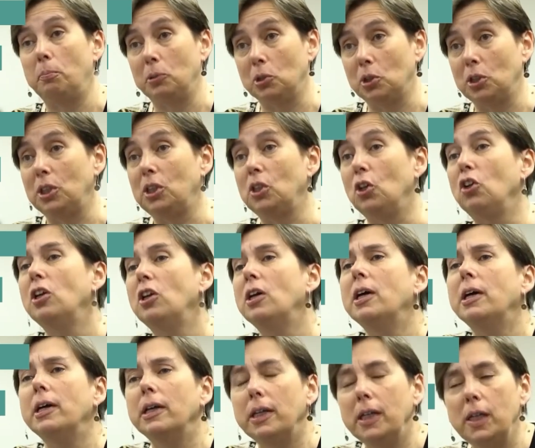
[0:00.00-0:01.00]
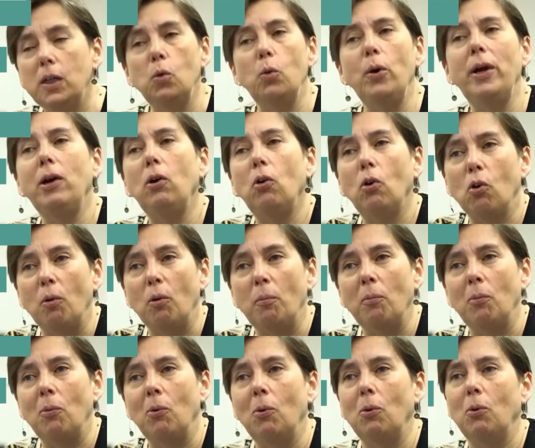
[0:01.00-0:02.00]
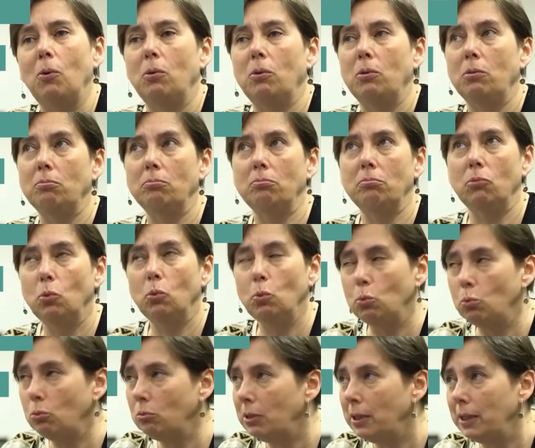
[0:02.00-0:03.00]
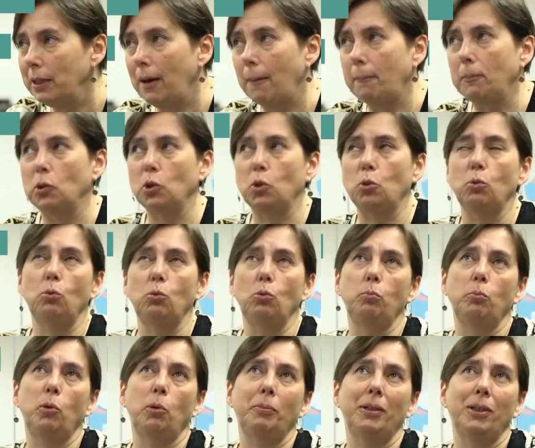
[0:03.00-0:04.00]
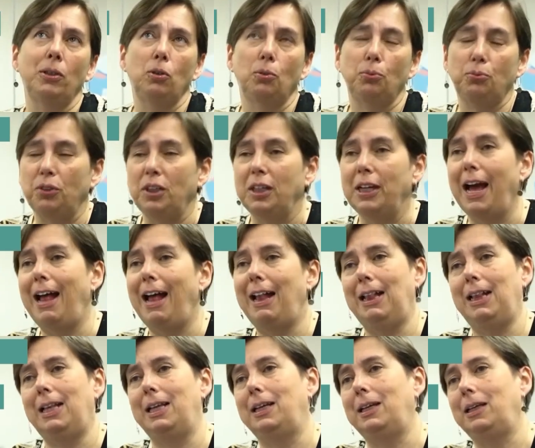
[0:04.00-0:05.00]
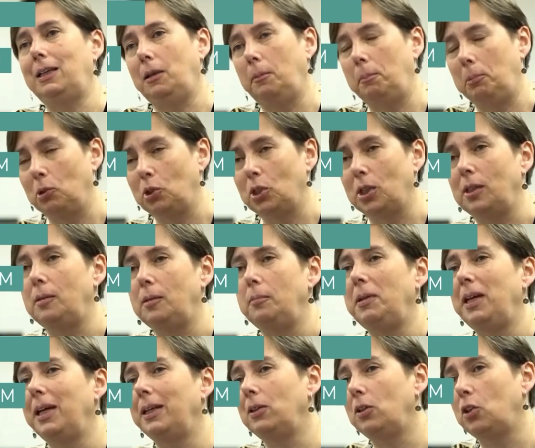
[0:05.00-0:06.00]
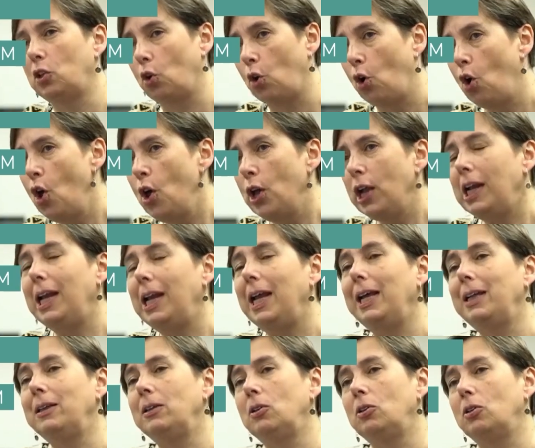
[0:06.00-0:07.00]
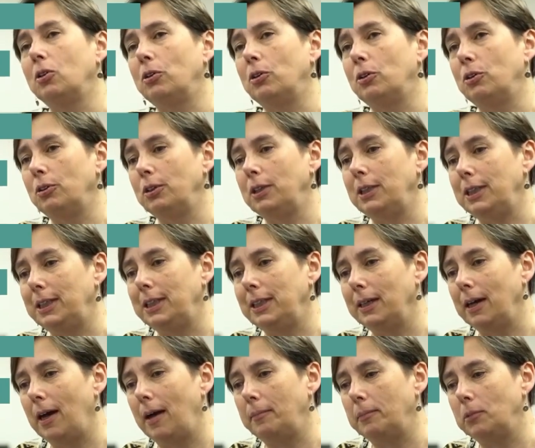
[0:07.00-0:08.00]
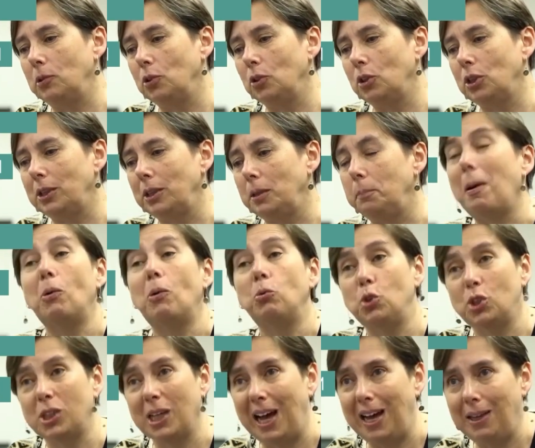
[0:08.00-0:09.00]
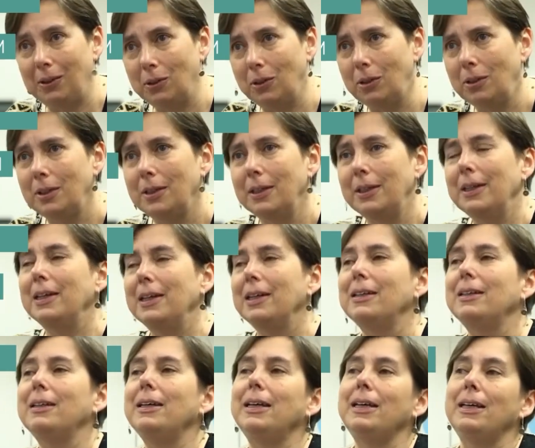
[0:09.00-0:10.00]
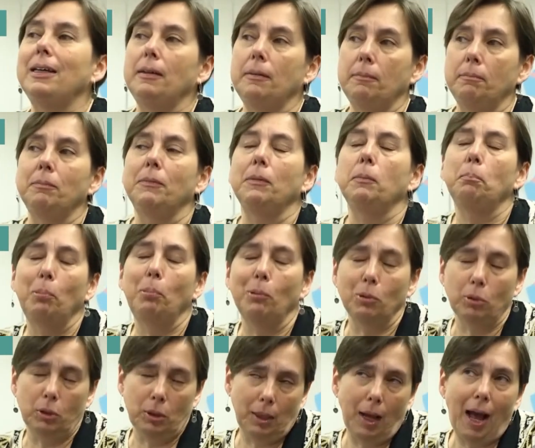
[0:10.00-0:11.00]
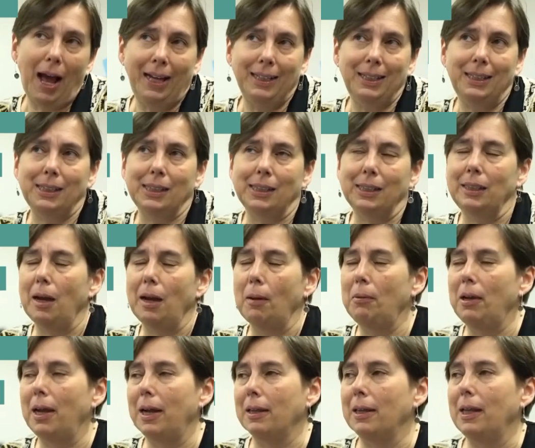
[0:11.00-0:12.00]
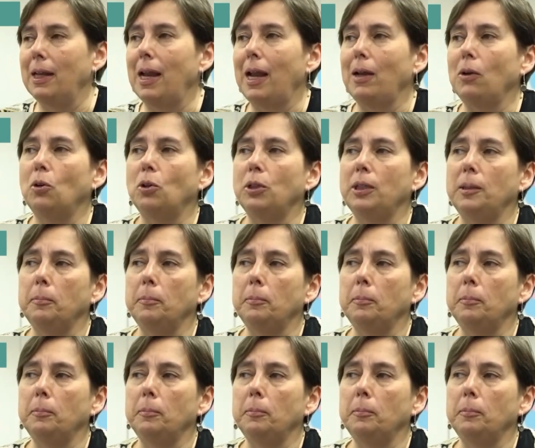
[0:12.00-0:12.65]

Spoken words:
and jumping strategies. And then at the end of this slow and gradual process, that's when we talk about the algorithm.